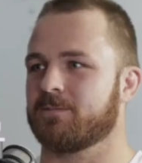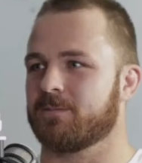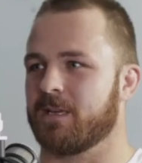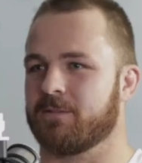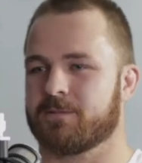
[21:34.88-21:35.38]

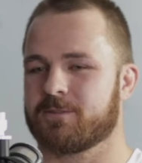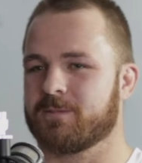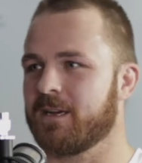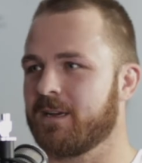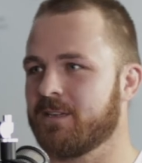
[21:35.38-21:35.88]
even from a
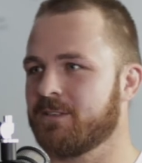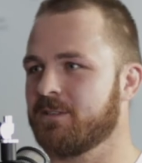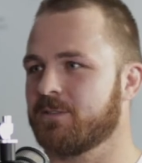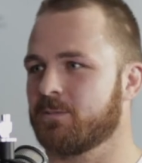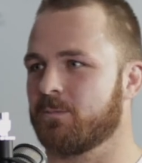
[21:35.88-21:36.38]
young age, he
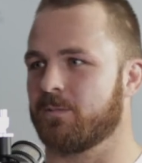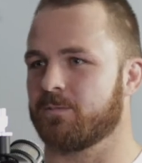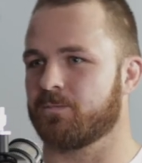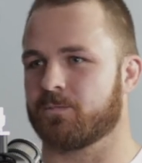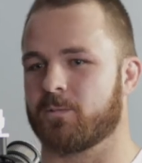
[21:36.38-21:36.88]
was
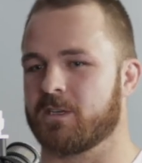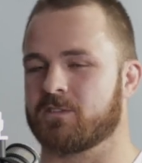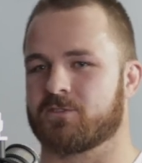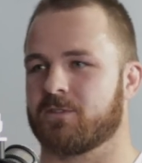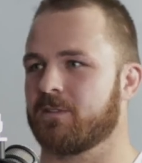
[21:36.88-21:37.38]
way
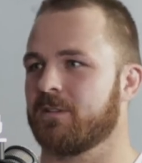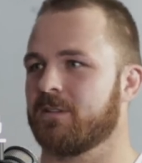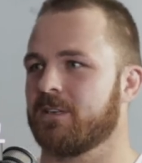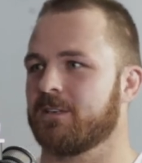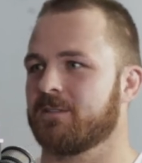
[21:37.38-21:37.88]
stronger than
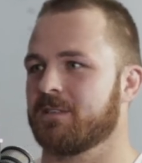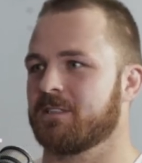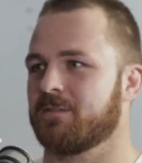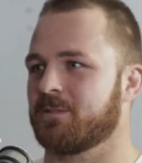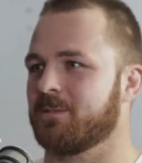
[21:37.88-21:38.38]
the
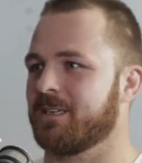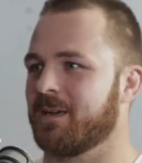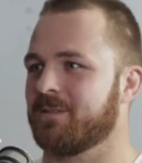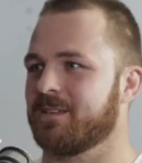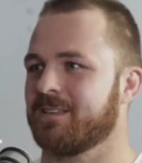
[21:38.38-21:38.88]
rest of us when it
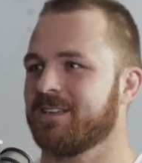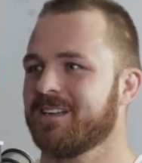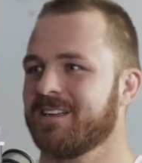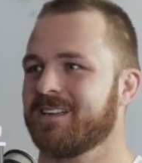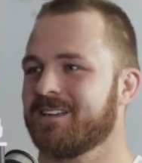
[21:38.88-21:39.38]
came to
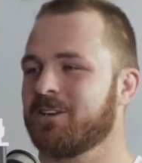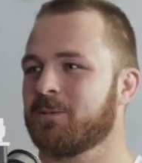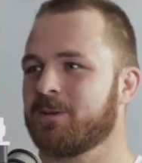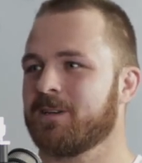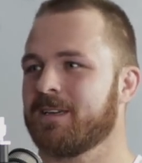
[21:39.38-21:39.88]
lower
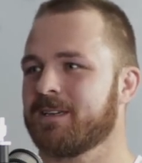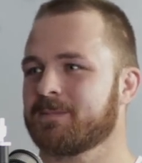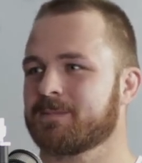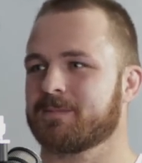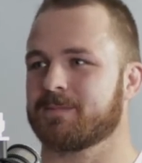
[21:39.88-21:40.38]
body, eh? Yeah,